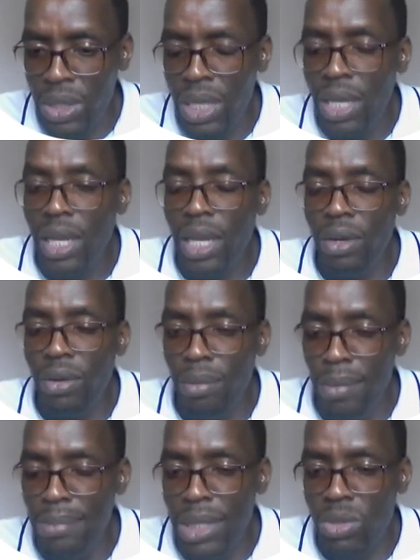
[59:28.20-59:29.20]
and
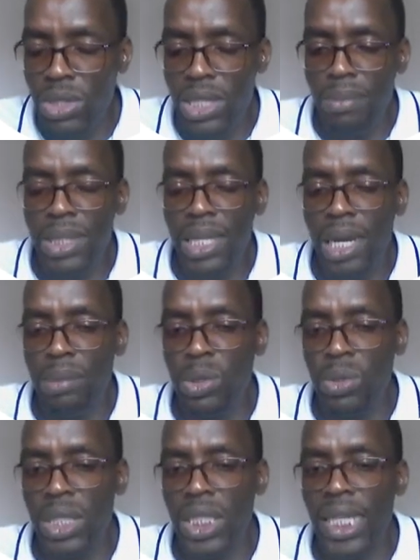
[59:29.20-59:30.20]
remember to subscribe to
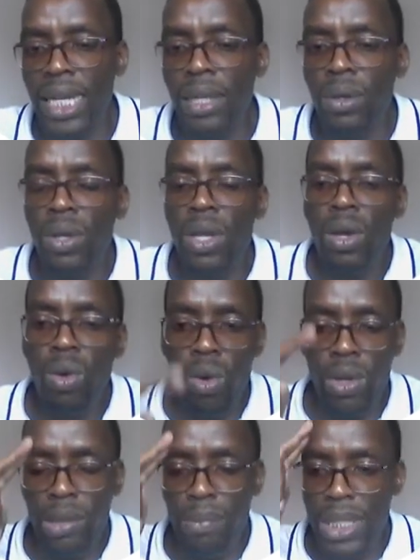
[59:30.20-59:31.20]
the channel. All
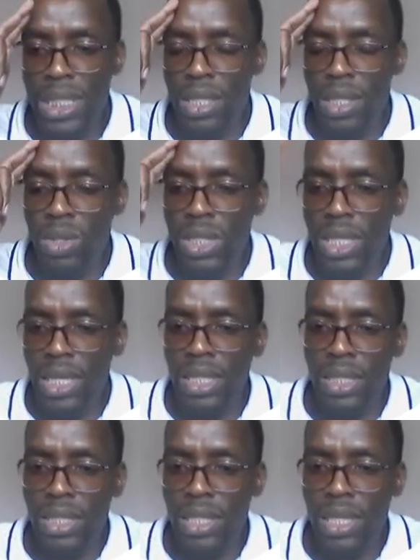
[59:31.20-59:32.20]
the best in your
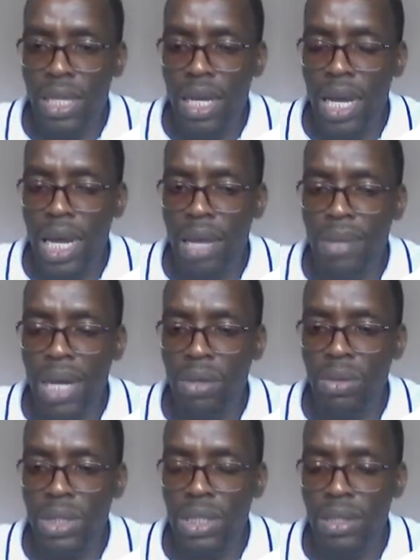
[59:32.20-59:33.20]
studies. I'm out.